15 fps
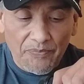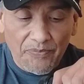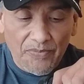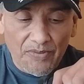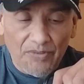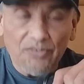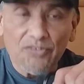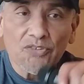
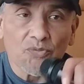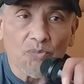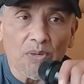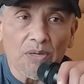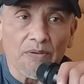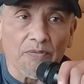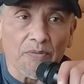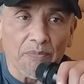this is
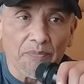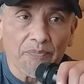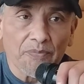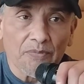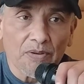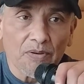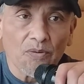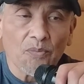one of
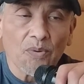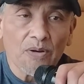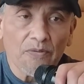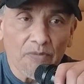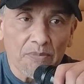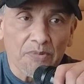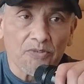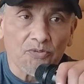them. One of
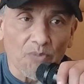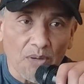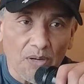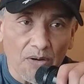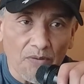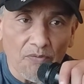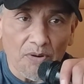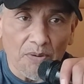them is
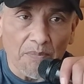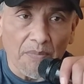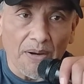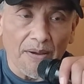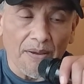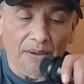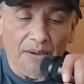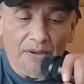recovering
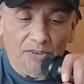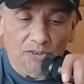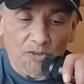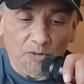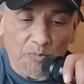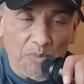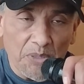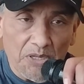my
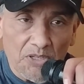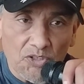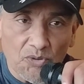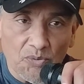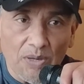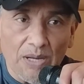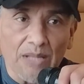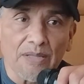
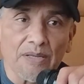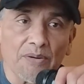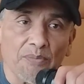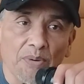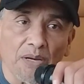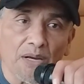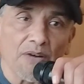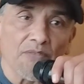spirituality,
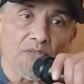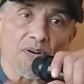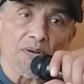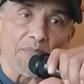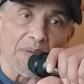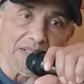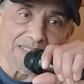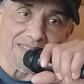
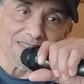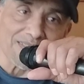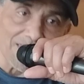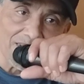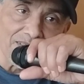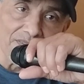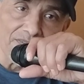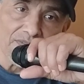recovering
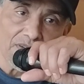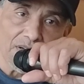myself,